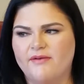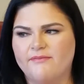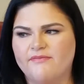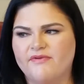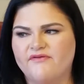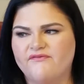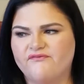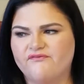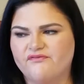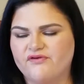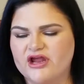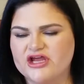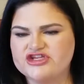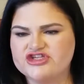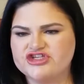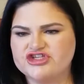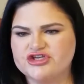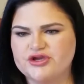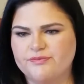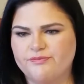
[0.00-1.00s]

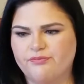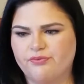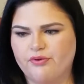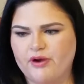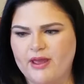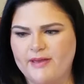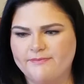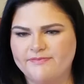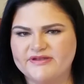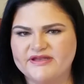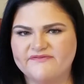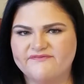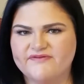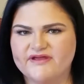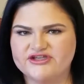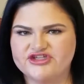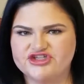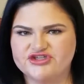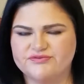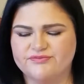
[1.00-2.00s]
fresh prepped
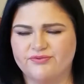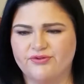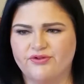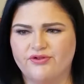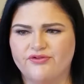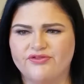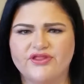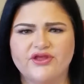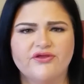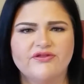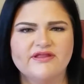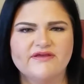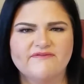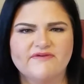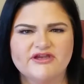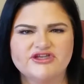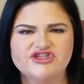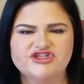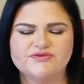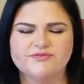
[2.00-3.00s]
vegetable. The only
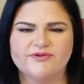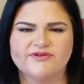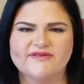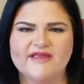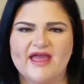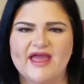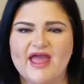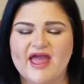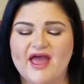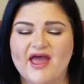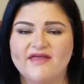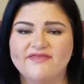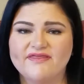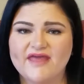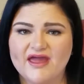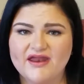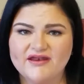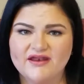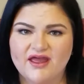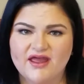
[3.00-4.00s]
vegetables I had
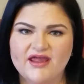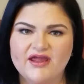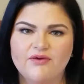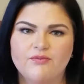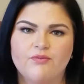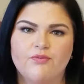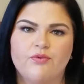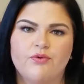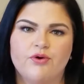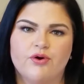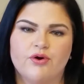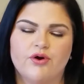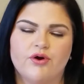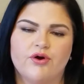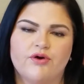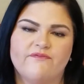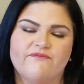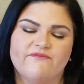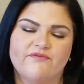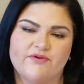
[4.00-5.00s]
that night
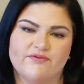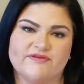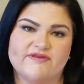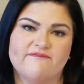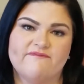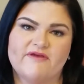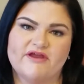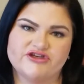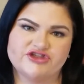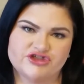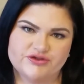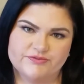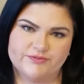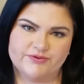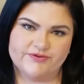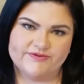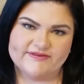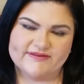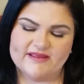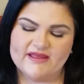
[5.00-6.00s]
were frozen
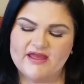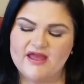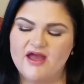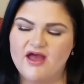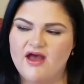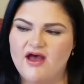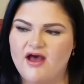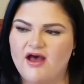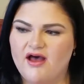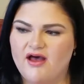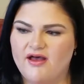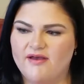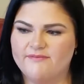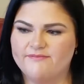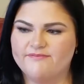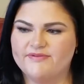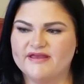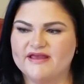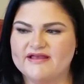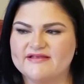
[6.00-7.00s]
vegetables.
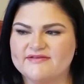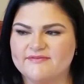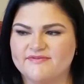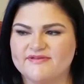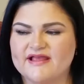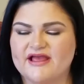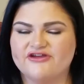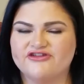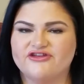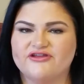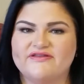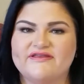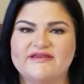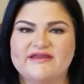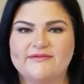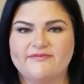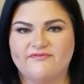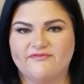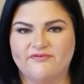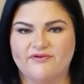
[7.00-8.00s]
Because it was actually the
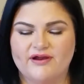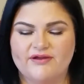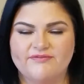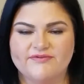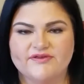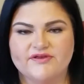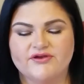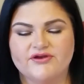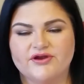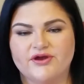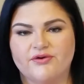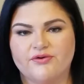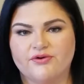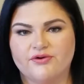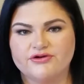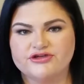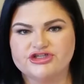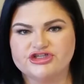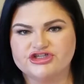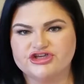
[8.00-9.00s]
day before I was going to go
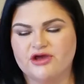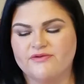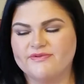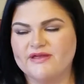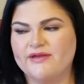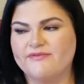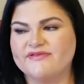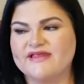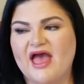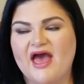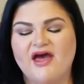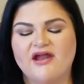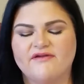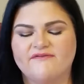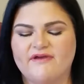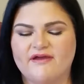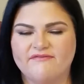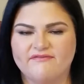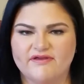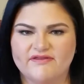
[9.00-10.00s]
grocery shopping. I was out of
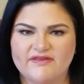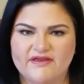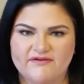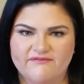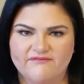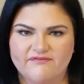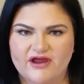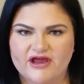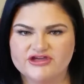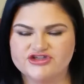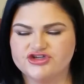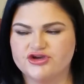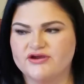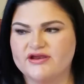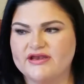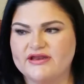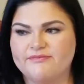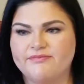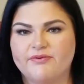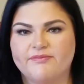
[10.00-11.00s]
everything fresh or
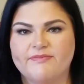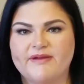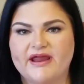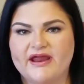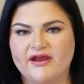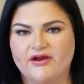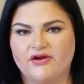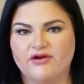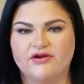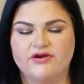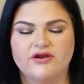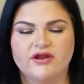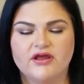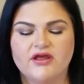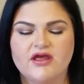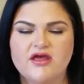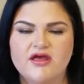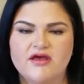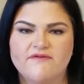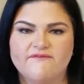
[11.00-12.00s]
any prepared
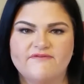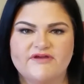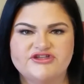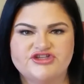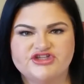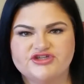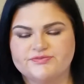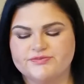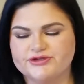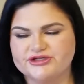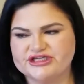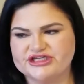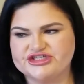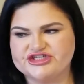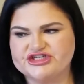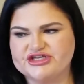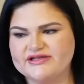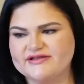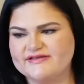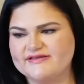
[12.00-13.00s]
vegetable
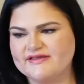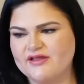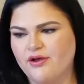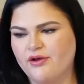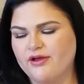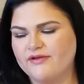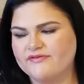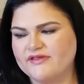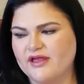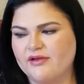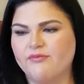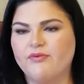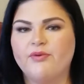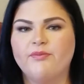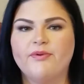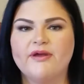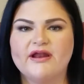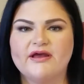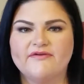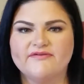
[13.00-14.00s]
dishes. So I was like, well,
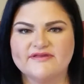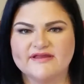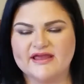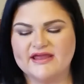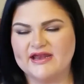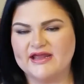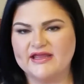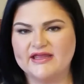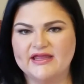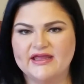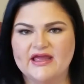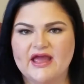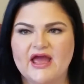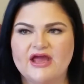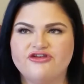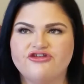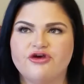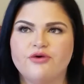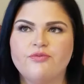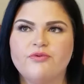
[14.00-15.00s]
what else can I eat? I
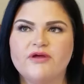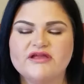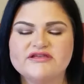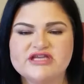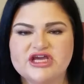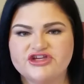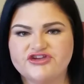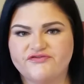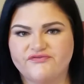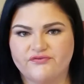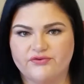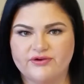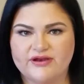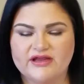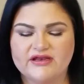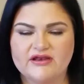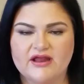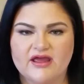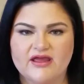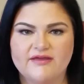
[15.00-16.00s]
don't want to touch fruit
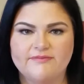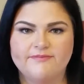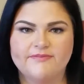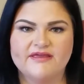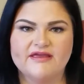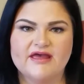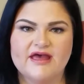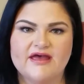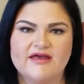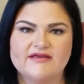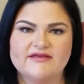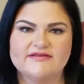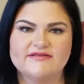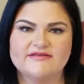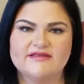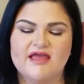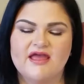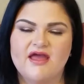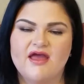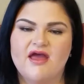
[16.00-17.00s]
at night because
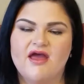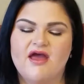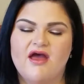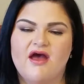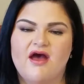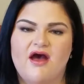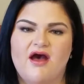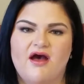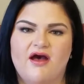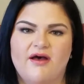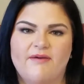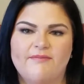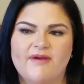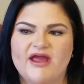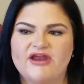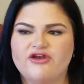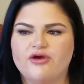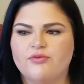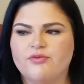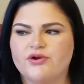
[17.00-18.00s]
I
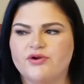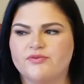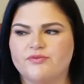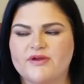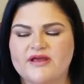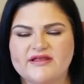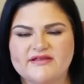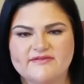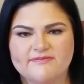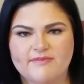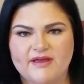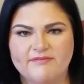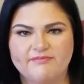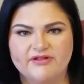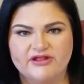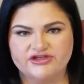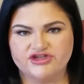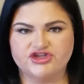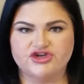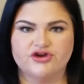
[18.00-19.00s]
don't want to raise my
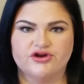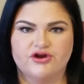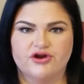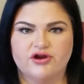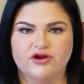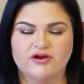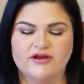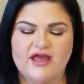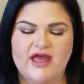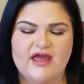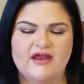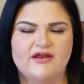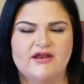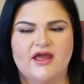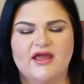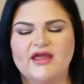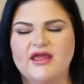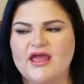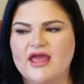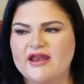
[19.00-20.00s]
blood sugar at
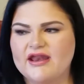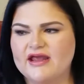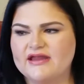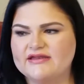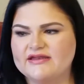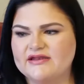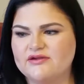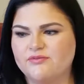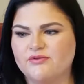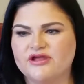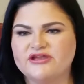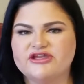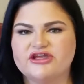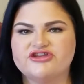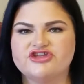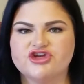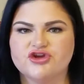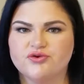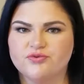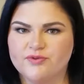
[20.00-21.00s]
night. And I didn't want to
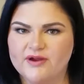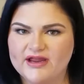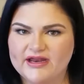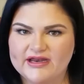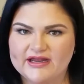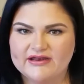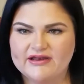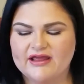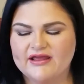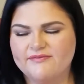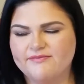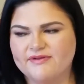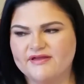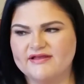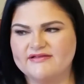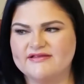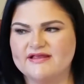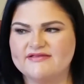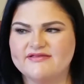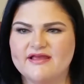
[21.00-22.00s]
touch a grain at night
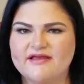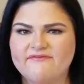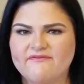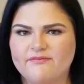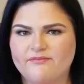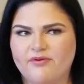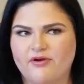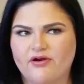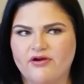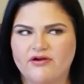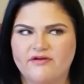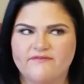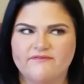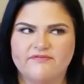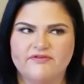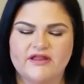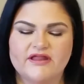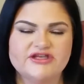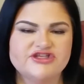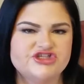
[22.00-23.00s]
because that's not even part of
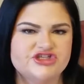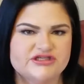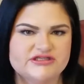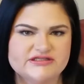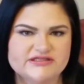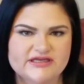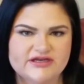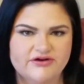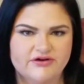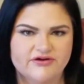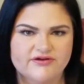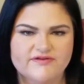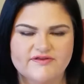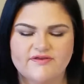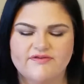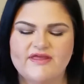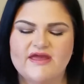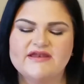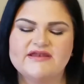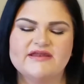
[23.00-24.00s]
lunch and dinner. So
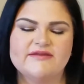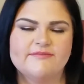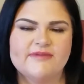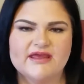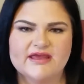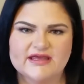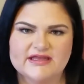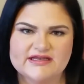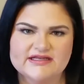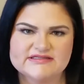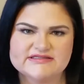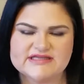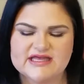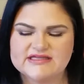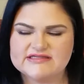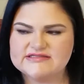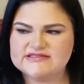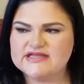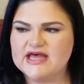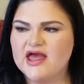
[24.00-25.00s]
that didn't make any
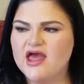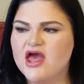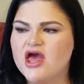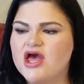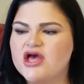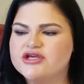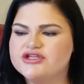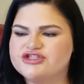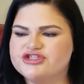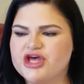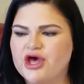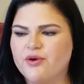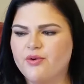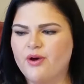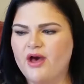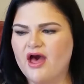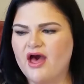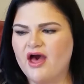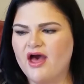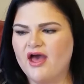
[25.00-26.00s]
sense. So
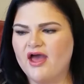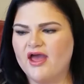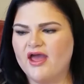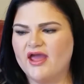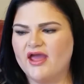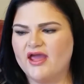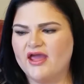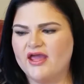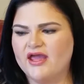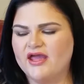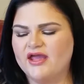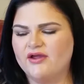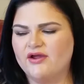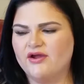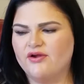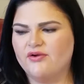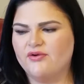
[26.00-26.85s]
I